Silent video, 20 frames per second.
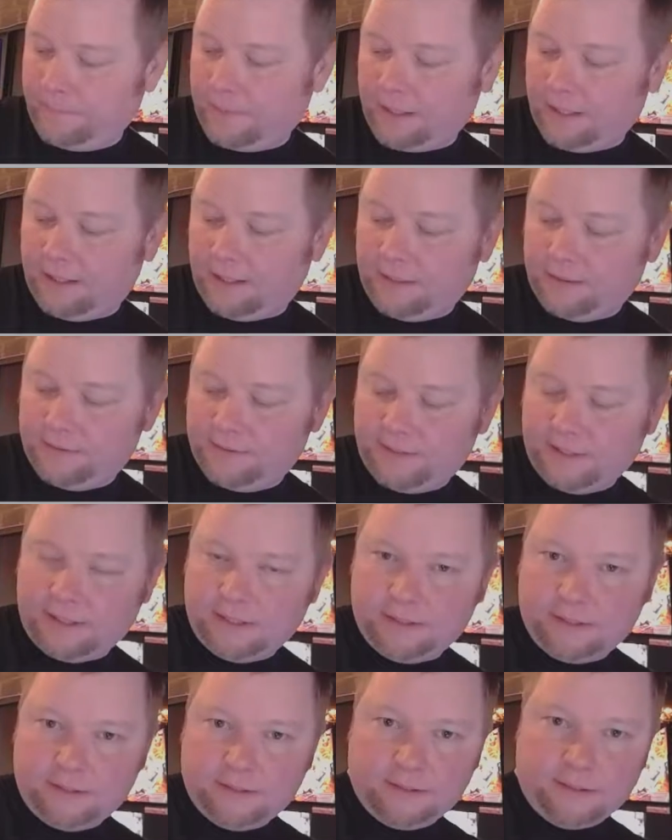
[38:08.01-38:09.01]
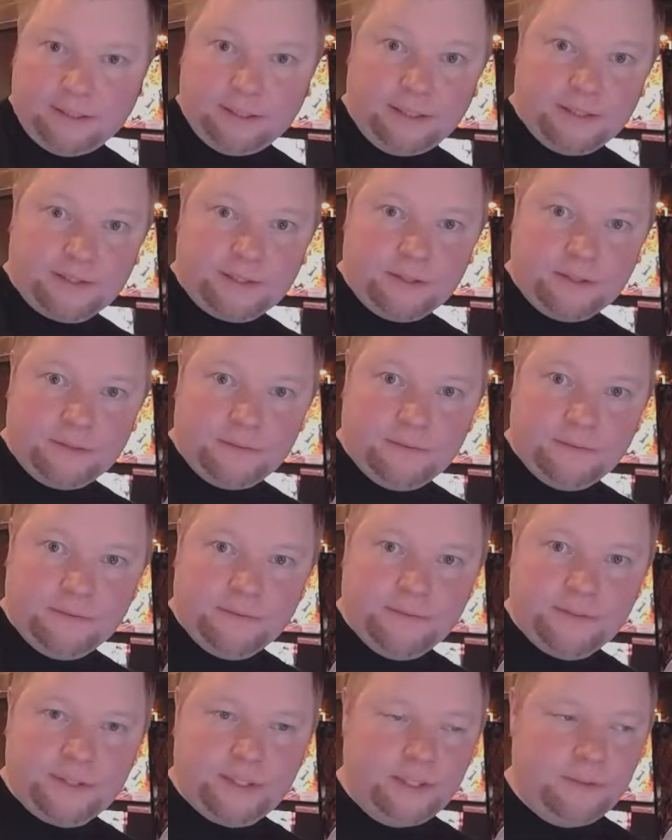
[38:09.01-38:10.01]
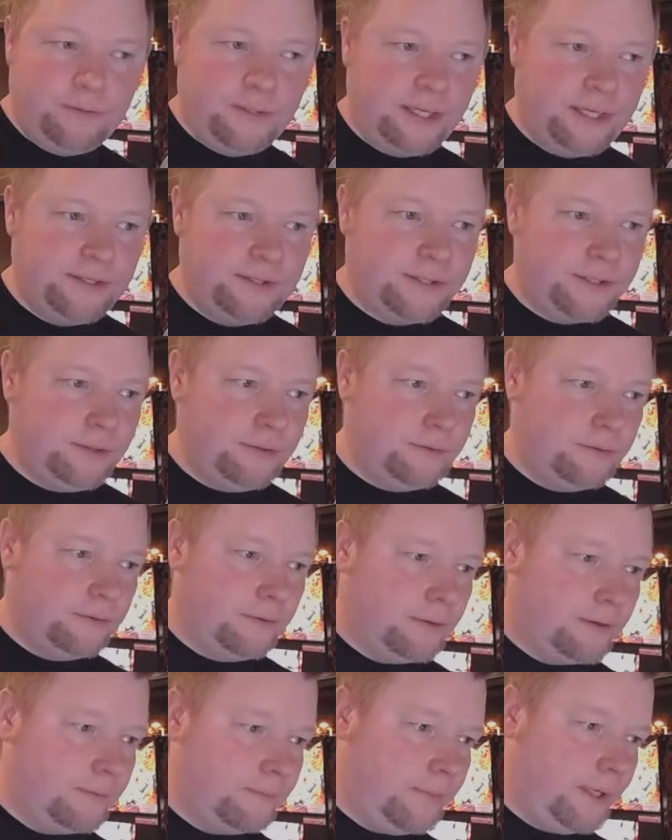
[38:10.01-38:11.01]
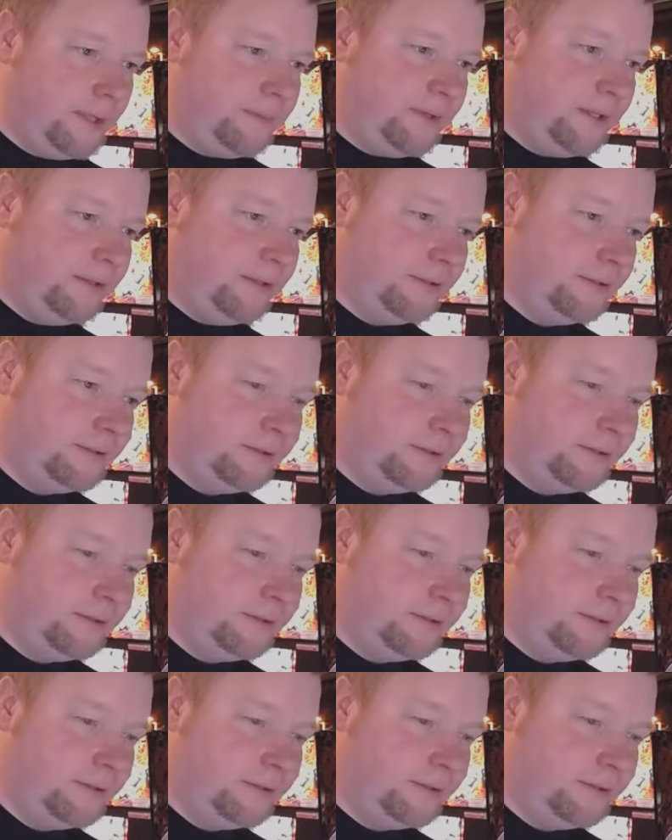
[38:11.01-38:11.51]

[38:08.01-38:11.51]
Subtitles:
And I guess I'll see you guys soon. Maybe.